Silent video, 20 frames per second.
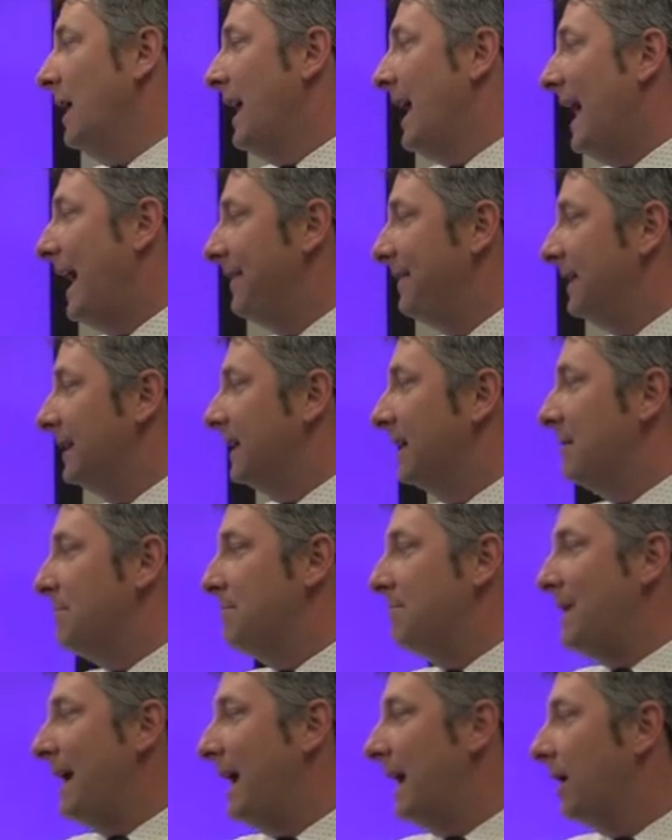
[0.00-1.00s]
and then
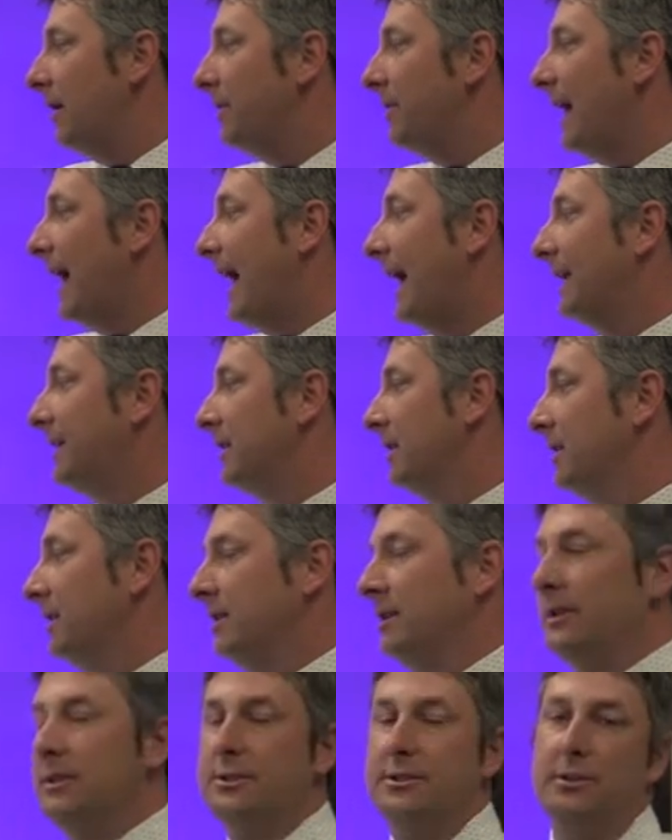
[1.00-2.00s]
compare that
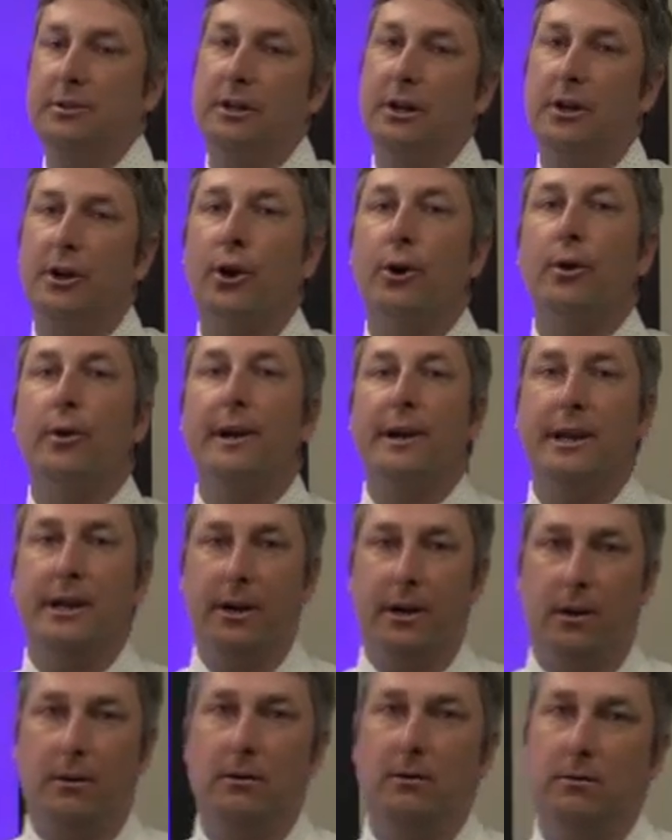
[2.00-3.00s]
to their current
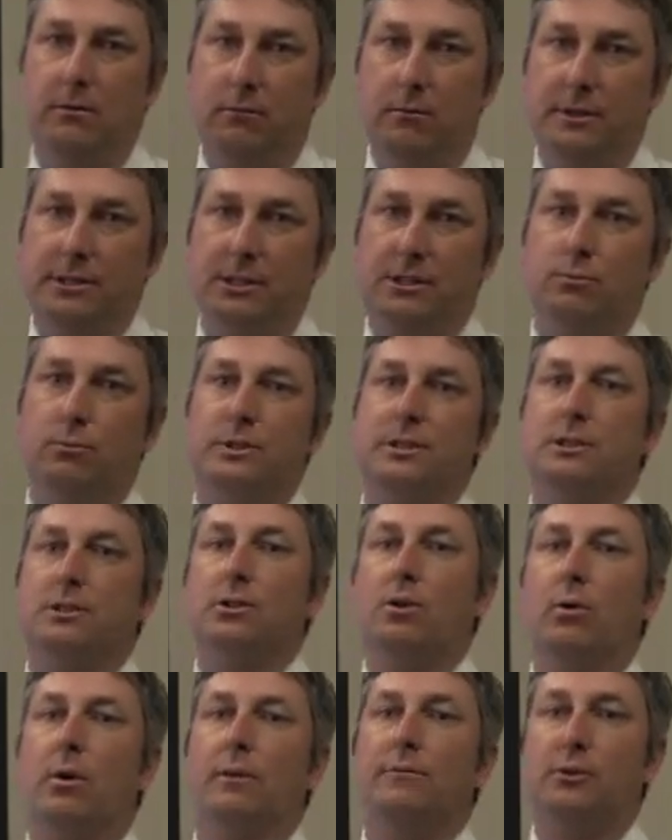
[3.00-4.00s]
year, which was a
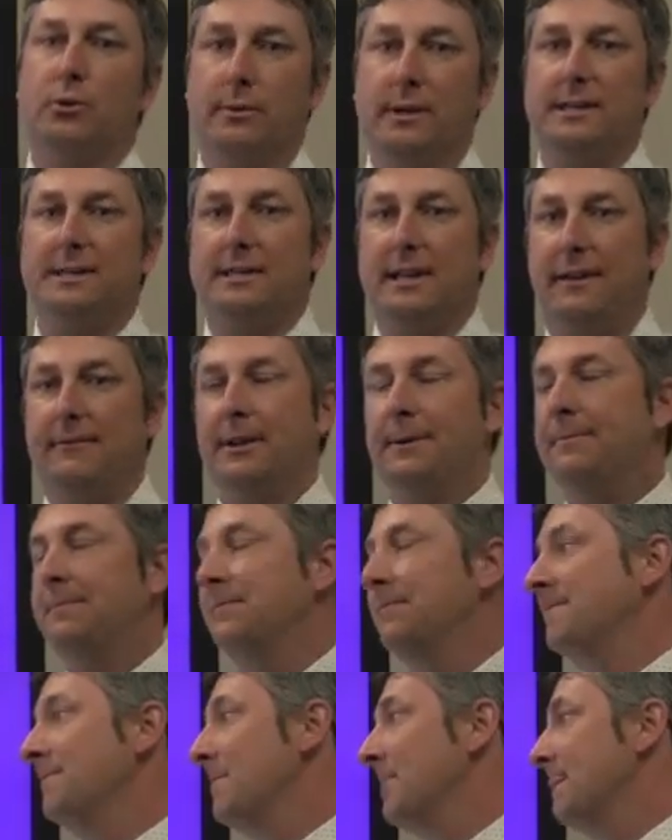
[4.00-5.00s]
score of 27.
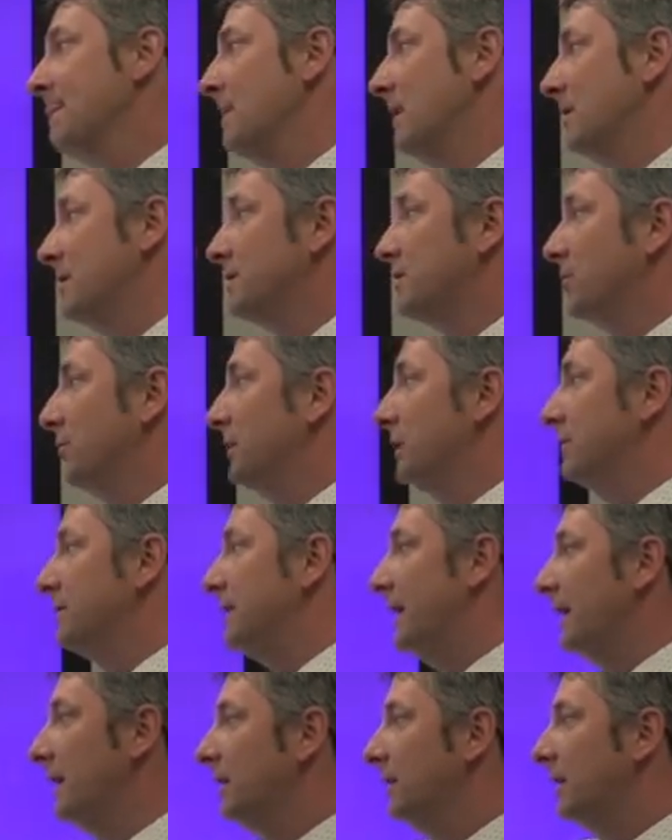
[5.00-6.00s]
So when you
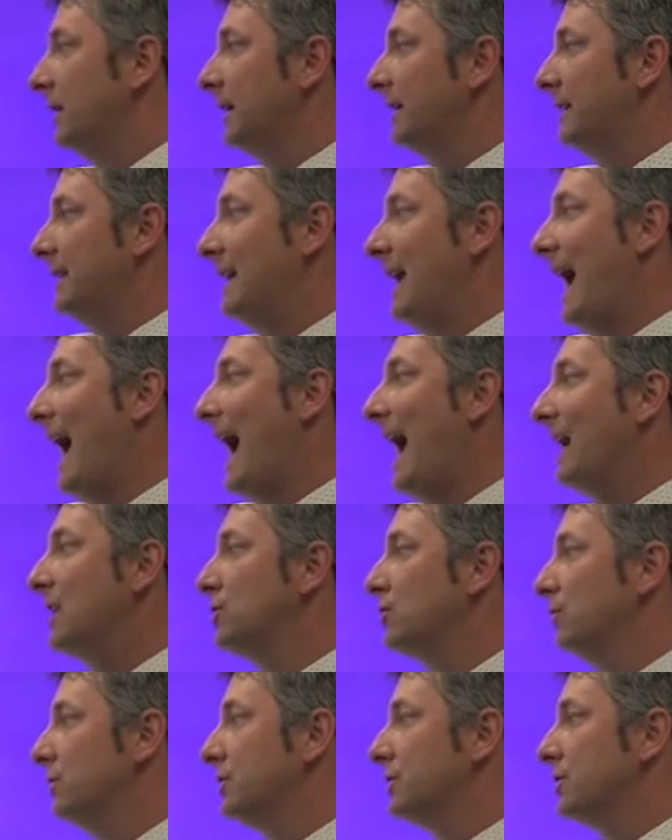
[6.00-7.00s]
take a look at the
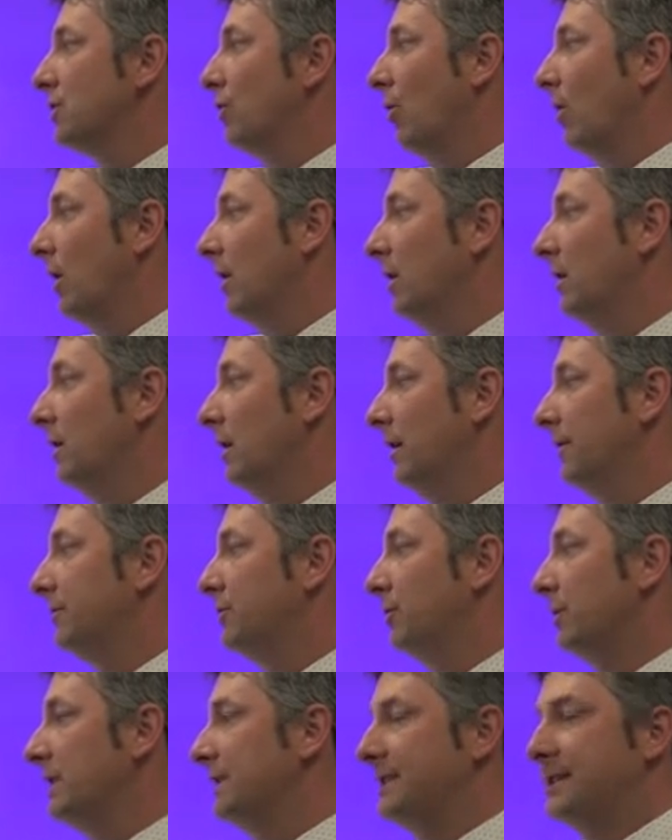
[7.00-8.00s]
actual score of
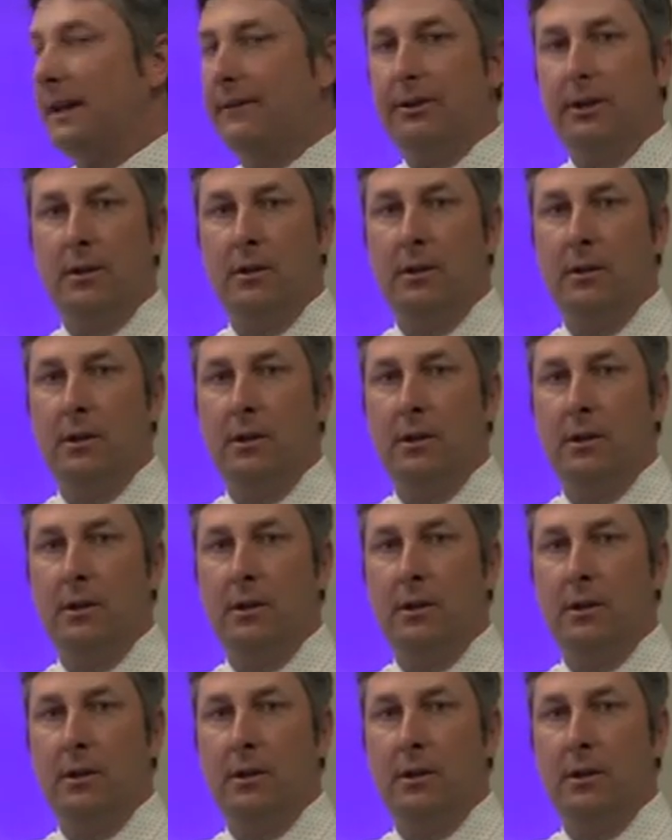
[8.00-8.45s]
27,